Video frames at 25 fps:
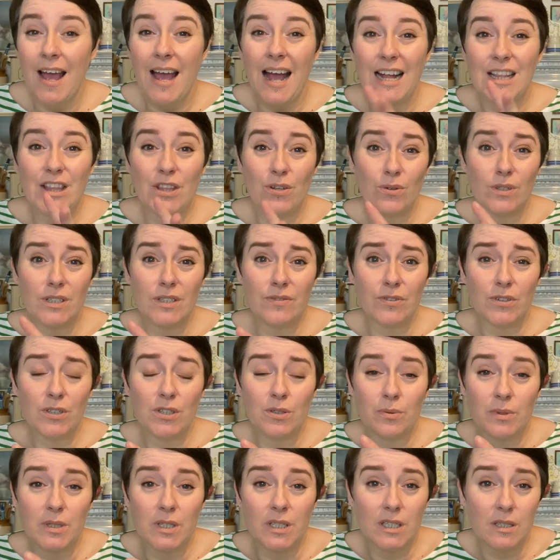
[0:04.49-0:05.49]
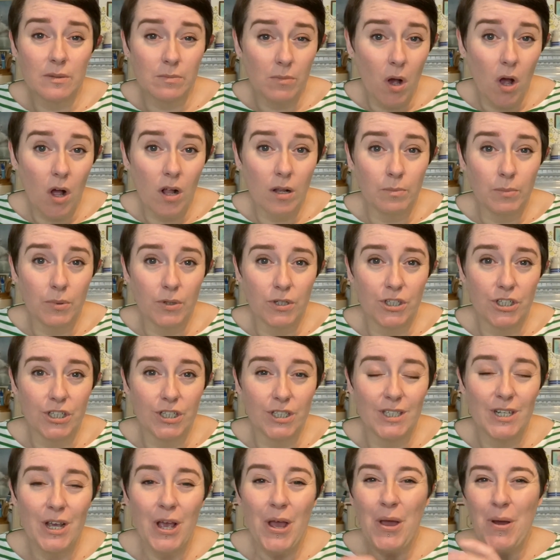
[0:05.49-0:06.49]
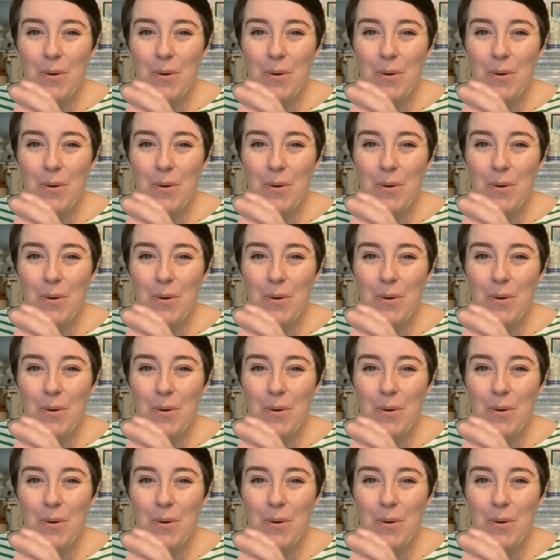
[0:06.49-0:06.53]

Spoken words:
and those of us with small budgets,